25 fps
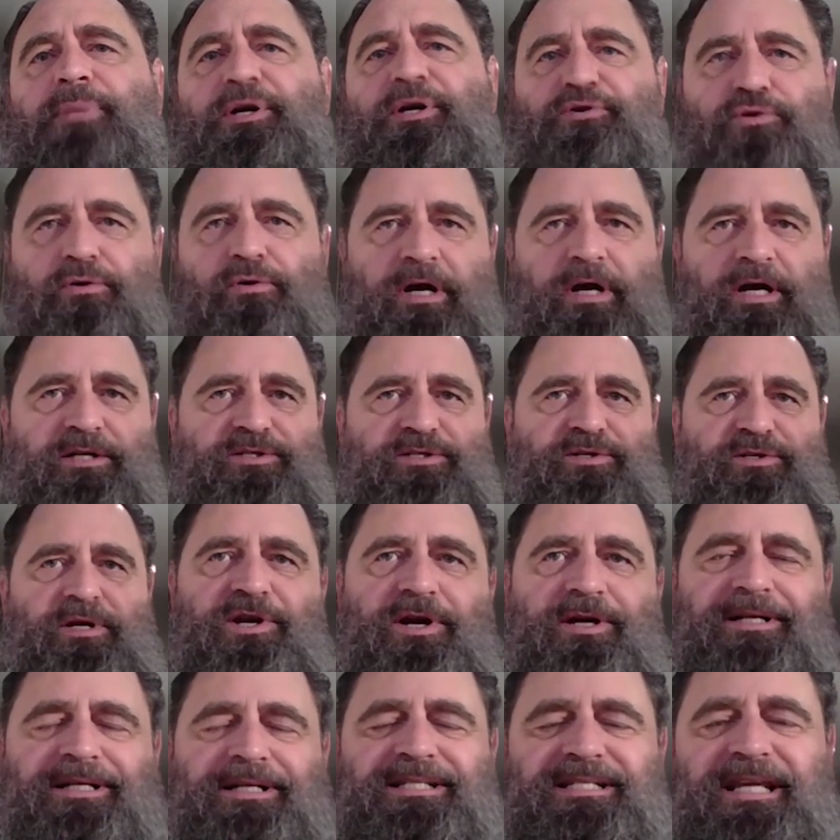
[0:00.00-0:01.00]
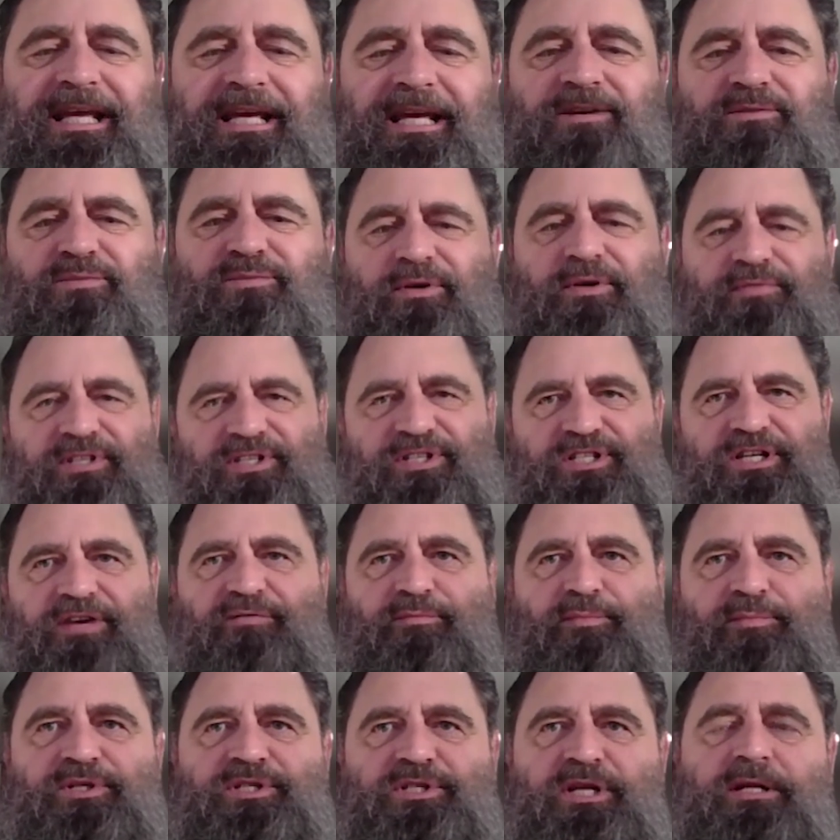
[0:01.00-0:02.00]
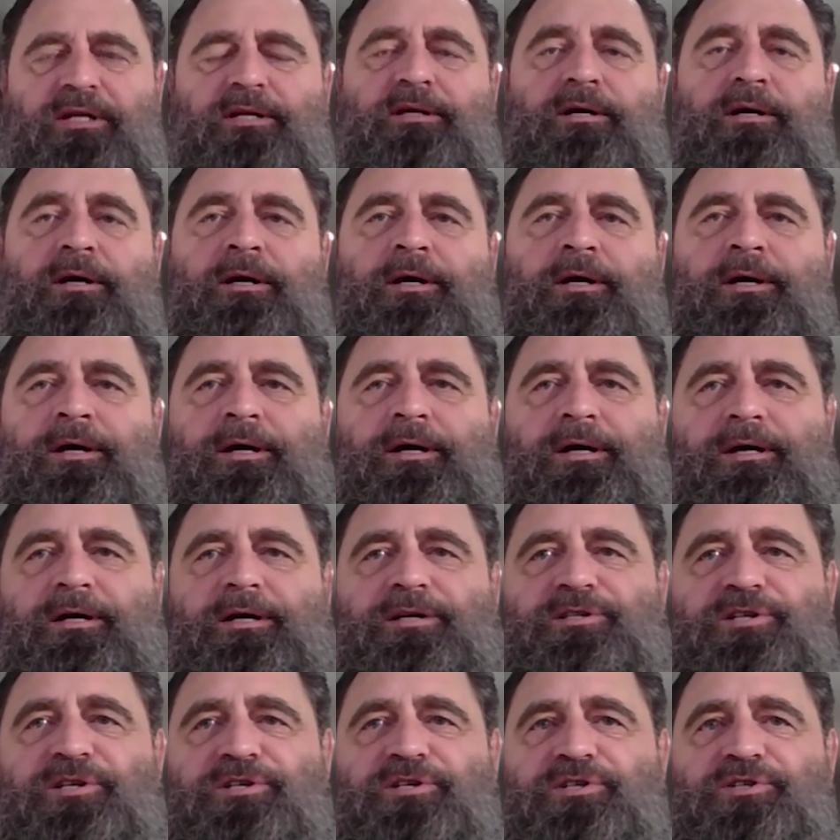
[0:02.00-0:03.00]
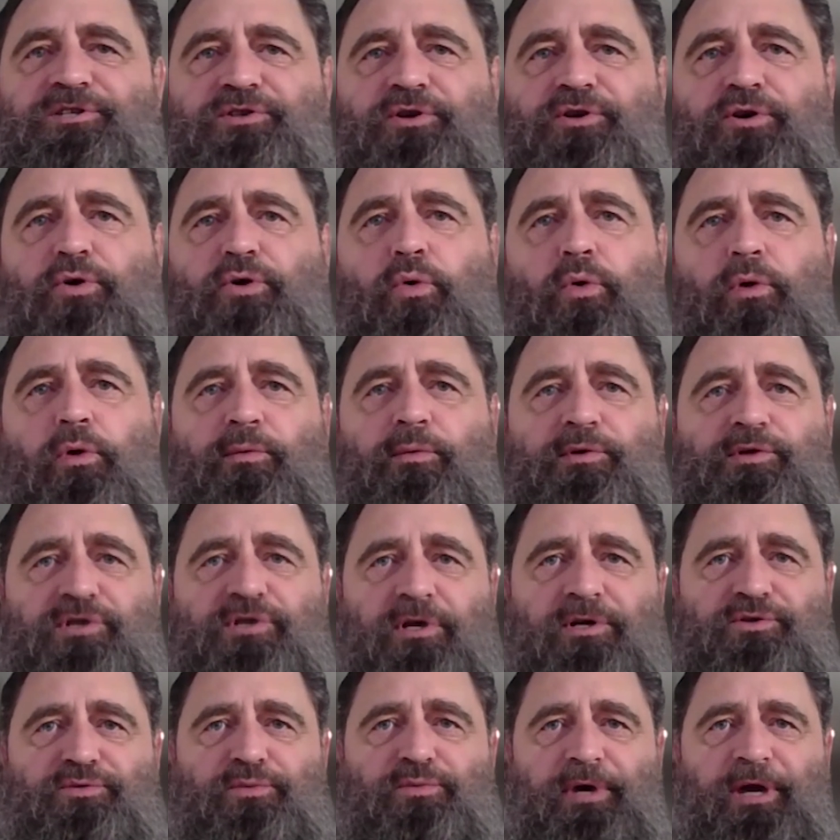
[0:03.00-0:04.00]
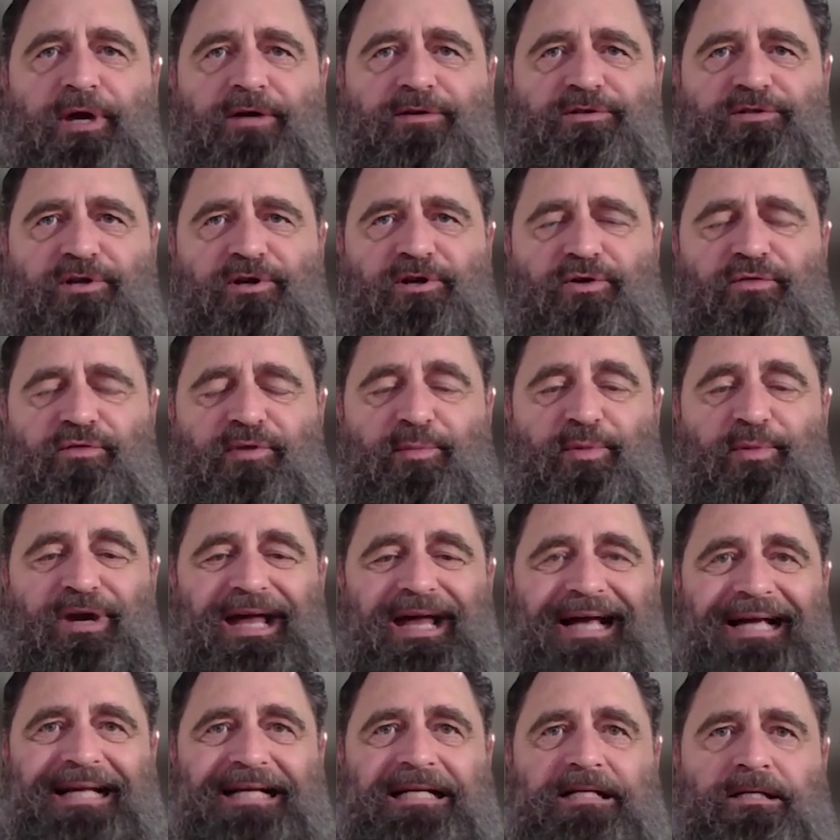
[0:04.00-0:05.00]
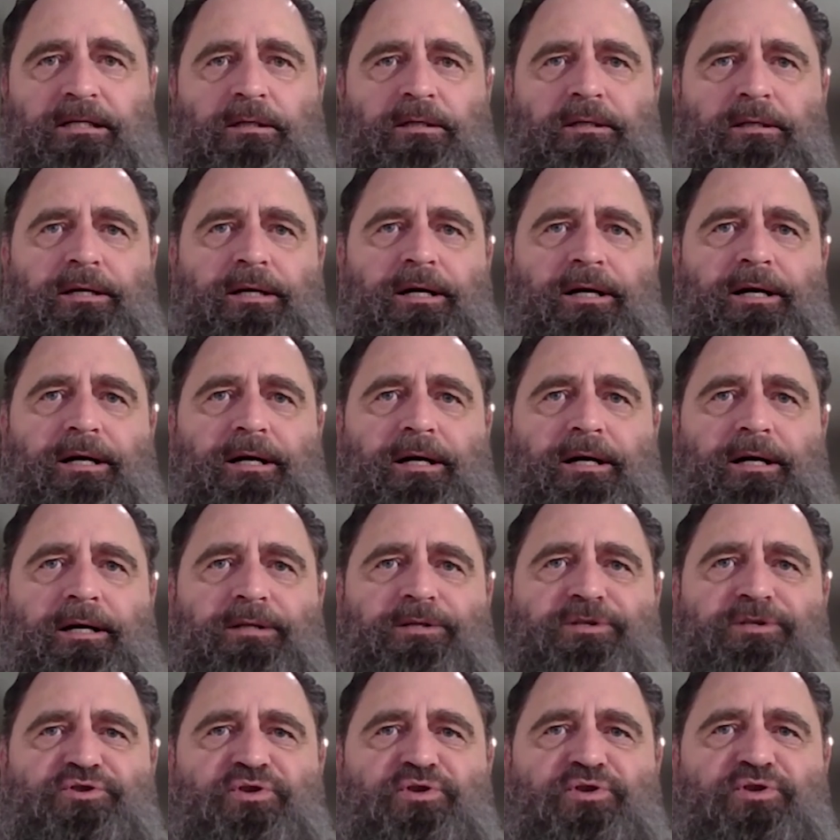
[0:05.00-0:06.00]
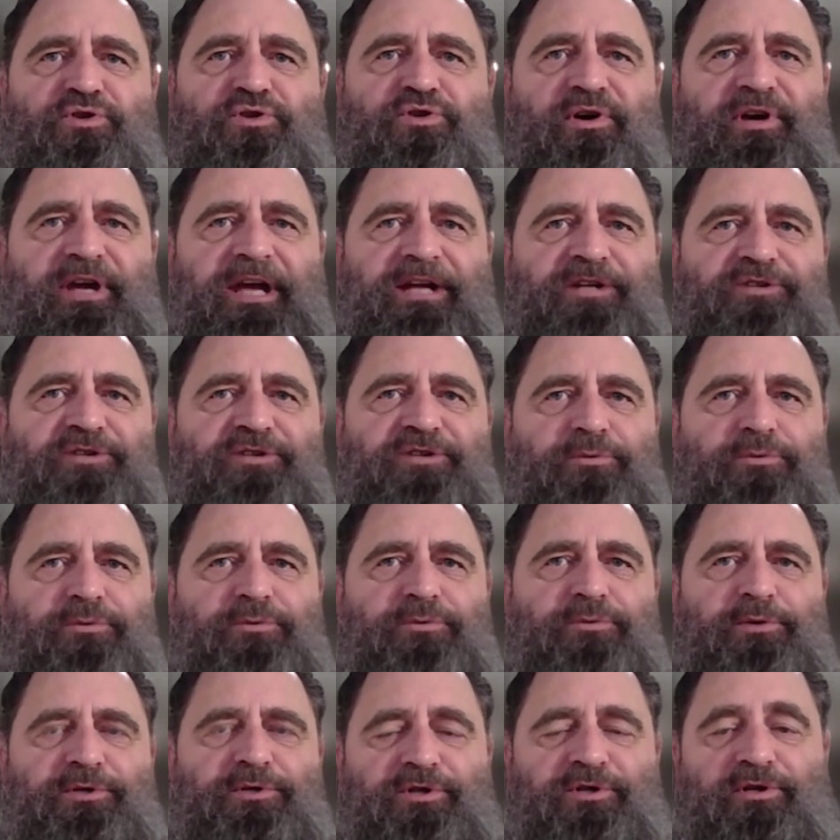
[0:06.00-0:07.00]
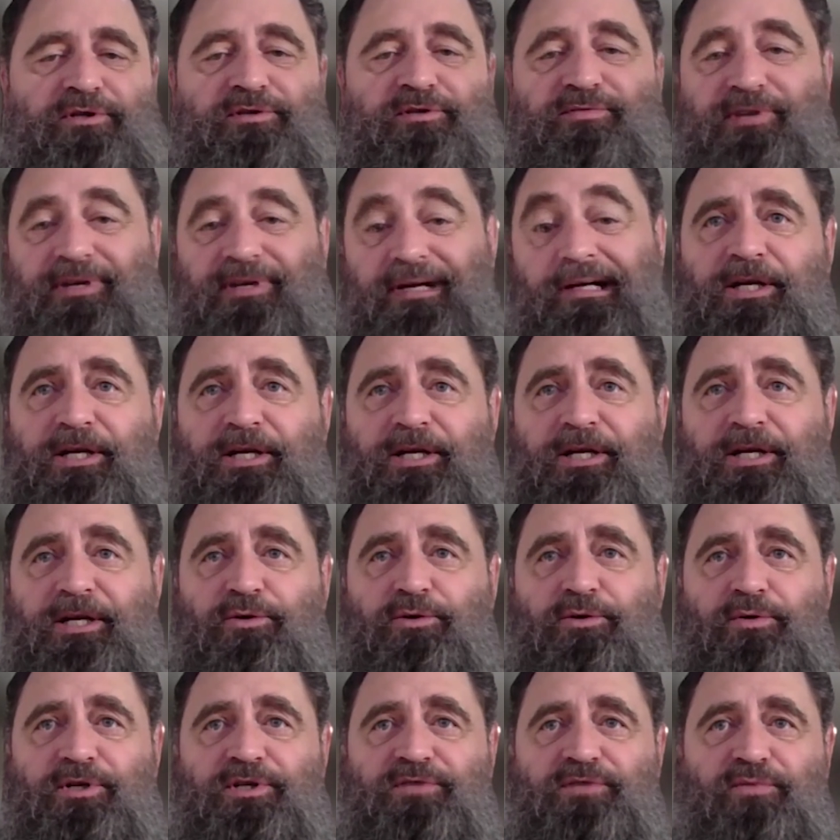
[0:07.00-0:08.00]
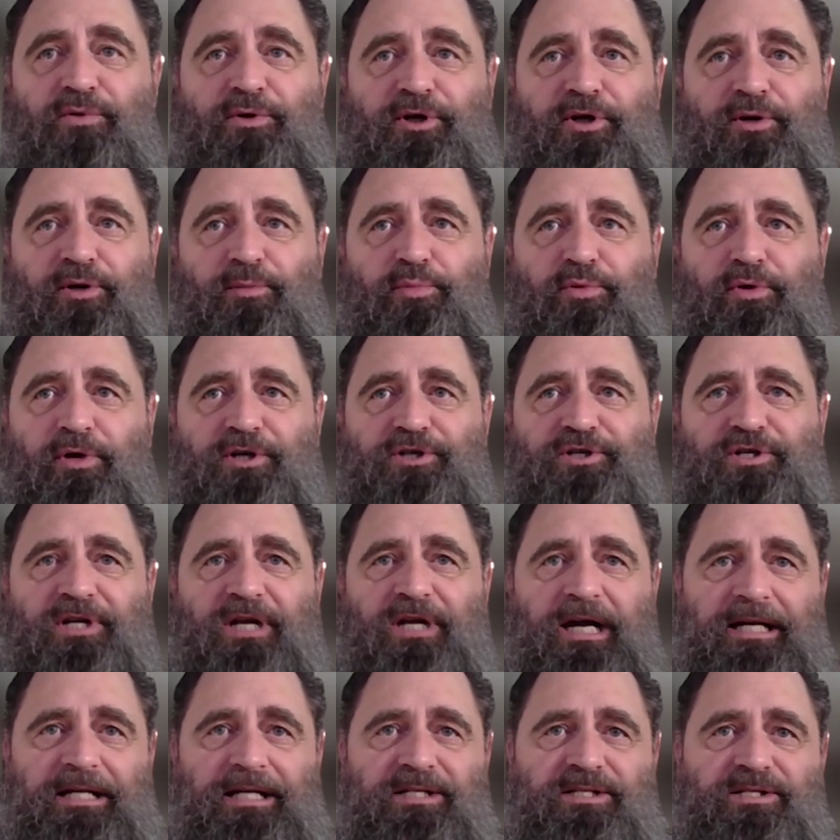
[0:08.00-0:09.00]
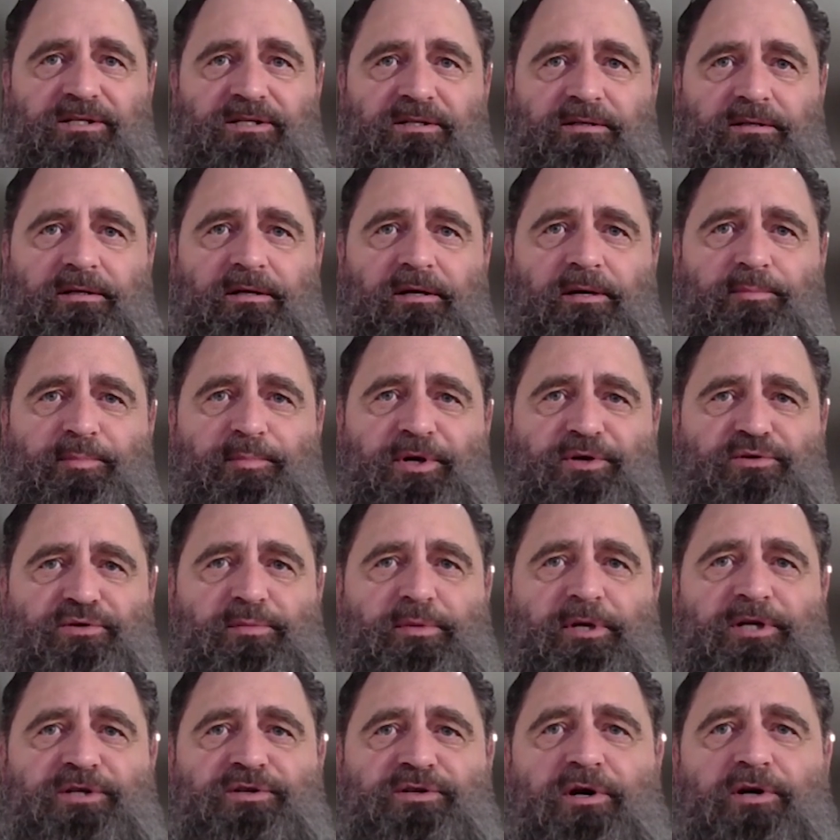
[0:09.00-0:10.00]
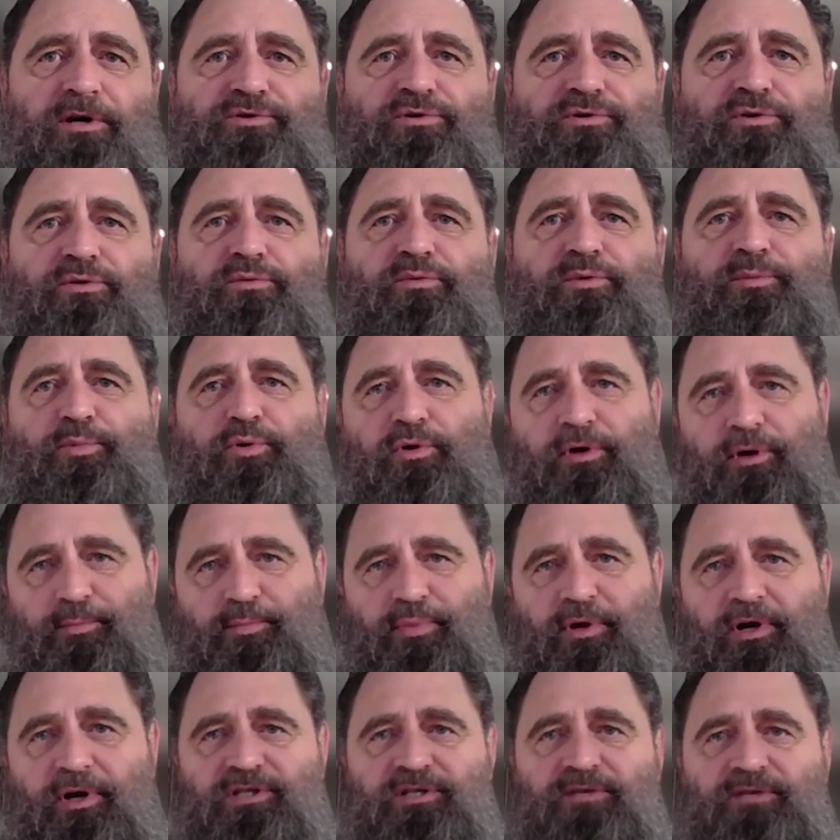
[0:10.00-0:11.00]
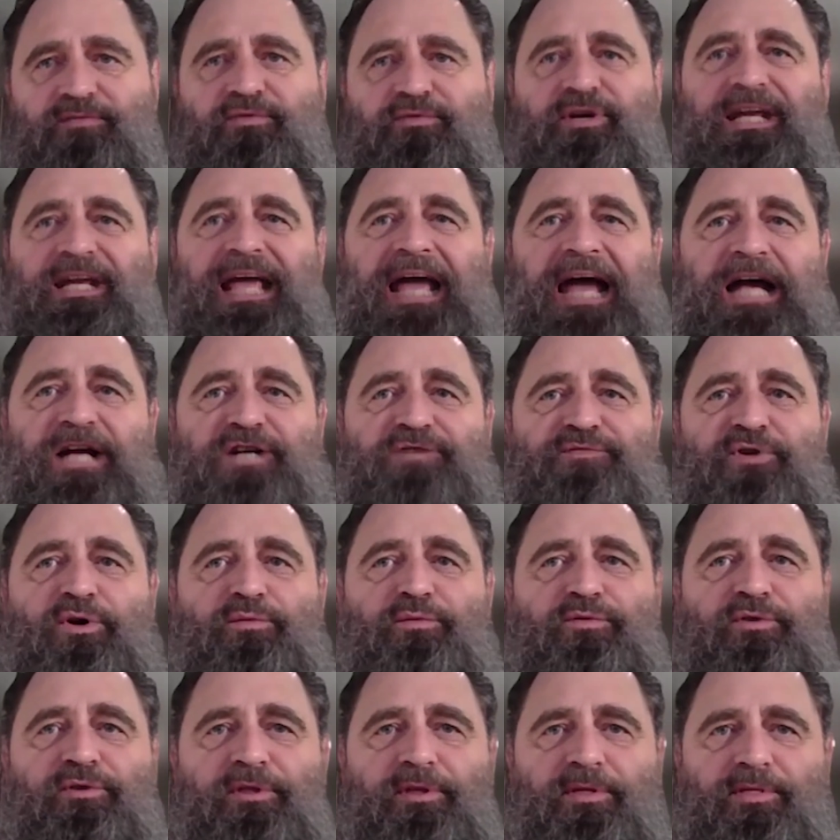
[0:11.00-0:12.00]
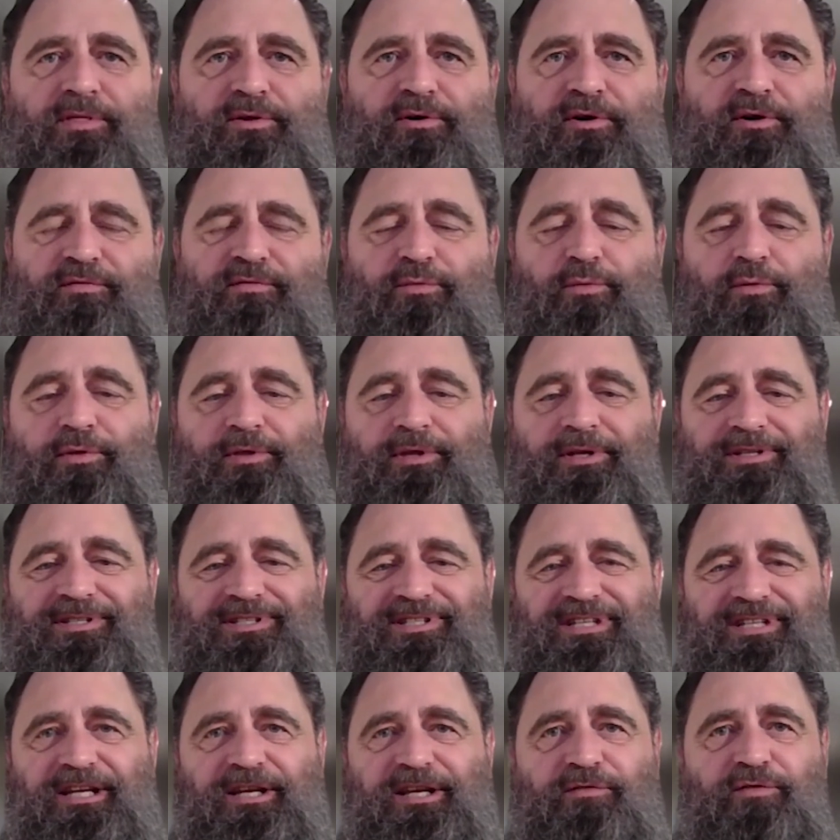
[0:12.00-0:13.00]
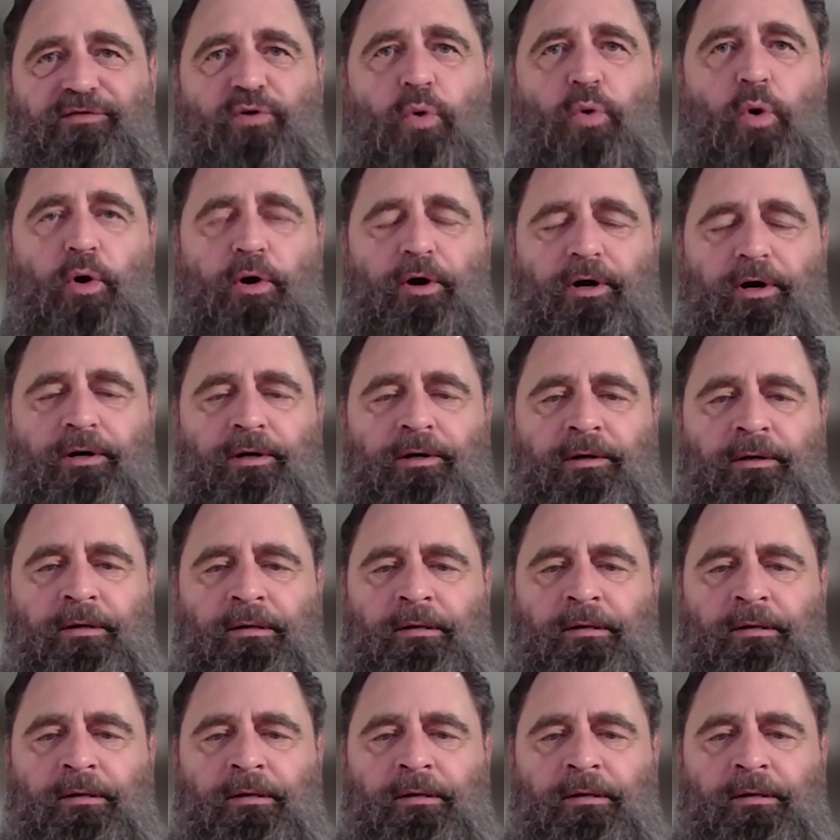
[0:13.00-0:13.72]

Petrobras stock has gained roughly 7% since its third quarter results were announced on November 9. The strong gains are a result of increased full-year production guidance. Petrobras also reported positive free cash flow for the 34th consecutive quarter